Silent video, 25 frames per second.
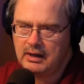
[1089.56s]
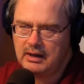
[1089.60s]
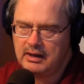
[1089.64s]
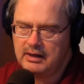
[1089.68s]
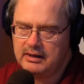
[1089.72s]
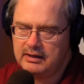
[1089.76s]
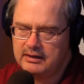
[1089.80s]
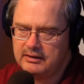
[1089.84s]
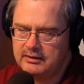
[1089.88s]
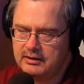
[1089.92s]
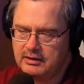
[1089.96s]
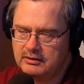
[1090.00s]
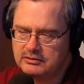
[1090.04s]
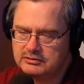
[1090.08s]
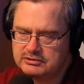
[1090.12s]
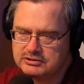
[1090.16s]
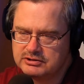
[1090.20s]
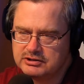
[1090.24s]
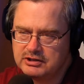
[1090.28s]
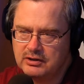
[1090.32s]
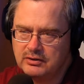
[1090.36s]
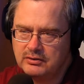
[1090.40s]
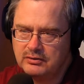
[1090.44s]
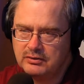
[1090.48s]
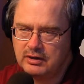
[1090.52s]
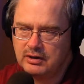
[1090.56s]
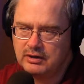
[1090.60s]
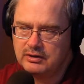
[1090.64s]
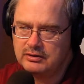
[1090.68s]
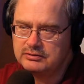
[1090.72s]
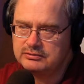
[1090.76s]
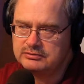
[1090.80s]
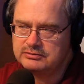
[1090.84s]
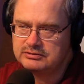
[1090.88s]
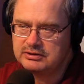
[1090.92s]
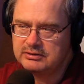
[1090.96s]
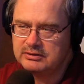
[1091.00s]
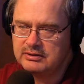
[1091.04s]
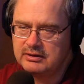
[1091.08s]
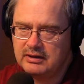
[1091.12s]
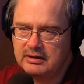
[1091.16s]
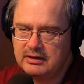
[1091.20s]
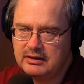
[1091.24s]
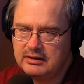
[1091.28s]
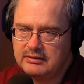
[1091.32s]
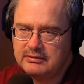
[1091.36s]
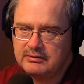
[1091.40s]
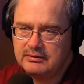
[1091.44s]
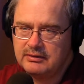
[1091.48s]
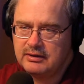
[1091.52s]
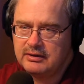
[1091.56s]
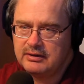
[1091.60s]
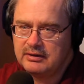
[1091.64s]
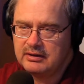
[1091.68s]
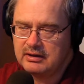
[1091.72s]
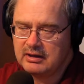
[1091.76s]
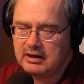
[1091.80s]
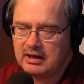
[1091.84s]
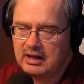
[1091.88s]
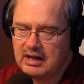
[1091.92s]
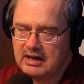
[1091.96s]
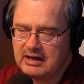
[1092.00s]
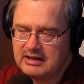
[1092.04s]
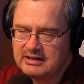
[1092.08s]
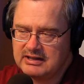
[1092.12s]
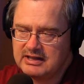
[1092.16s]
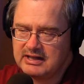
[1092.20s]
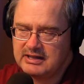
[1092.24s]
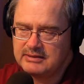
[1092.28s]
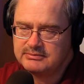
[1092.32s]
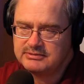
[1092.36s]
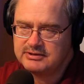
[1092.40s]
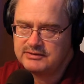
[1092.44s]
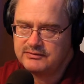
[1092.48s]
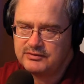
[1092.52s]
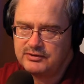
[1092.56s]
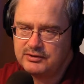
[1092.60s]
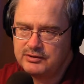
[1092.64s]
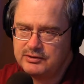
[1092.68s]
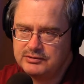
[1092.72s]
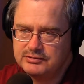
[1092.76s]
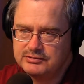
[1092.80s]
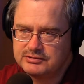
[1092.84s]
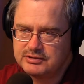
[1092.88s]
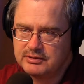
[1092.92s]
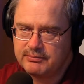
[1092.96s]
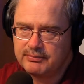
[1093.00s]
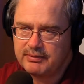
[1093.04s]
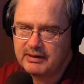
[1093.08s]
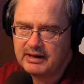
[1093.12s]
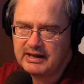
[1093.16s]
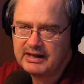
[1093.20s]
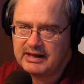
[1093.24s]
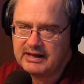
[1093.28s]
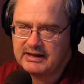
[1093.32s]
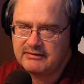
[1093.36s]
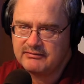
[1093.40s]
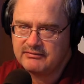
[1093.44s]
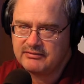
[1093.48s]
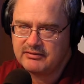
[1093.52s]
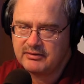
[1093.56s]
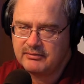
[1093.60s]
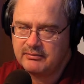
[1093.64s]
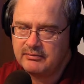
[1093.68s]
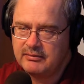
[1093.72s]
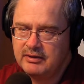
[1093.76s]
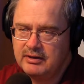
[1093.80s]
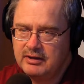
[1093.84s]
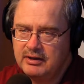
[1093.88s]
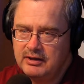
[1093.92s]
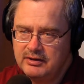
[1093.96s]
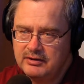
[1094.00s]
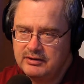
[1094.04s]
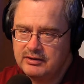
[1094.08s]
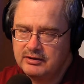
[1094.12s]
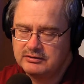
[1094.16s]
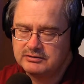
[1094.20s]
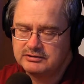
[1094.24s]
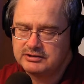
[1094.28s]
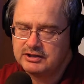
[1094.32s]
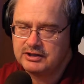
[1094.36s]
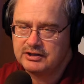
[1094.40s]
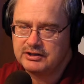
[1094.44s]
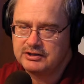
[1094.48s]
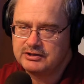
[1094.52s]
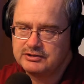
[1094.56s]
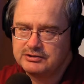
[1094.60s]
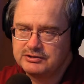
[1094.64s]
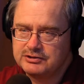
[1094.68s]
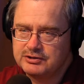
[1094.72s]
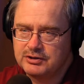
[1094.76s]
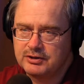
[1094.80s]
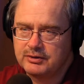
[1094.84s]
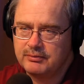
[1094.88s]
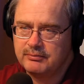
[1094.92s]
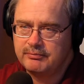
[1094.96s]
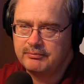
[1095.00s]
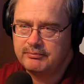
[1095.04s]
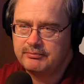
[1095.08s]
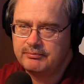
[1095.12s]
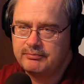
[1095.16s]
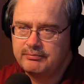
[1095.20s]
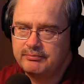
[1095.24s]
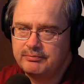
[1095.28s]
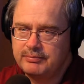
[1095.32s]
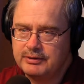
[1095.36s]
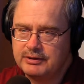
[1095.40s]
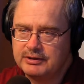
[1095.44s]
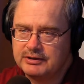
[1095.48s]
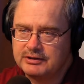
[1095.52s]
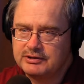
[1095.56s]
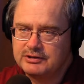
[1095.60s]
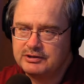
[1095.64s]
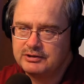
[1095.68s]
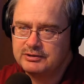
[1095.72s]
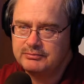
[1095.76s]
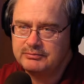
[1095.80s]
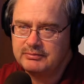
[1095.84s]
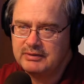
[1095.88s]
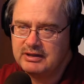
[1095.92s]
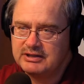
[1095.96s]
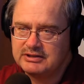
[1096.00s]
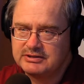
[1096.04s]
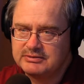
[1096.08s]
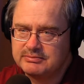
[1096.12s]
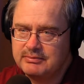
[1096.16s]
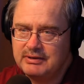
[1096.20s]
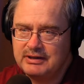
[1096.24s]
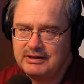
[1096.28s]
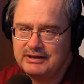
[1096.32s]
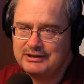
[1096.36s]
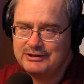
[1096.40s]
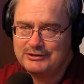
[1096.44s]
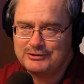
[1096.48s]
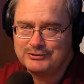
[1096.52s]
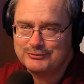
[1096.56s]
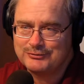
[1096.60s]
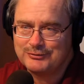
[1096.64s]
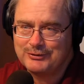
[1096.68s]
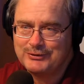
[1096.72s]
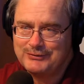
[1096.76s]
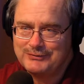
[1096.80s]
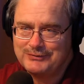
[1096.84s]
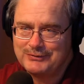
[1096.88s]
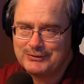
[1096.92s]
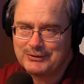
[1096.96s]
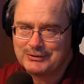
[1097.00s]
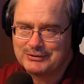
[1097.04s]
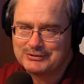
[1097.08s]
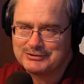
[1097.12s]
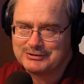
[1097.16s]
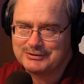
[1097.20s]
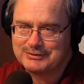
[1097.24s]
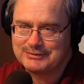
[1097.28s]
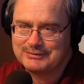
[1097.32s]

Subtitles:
And those snow loads, a lot of times if you use a plan from those areas, you're going to put too much money in your roof, aren't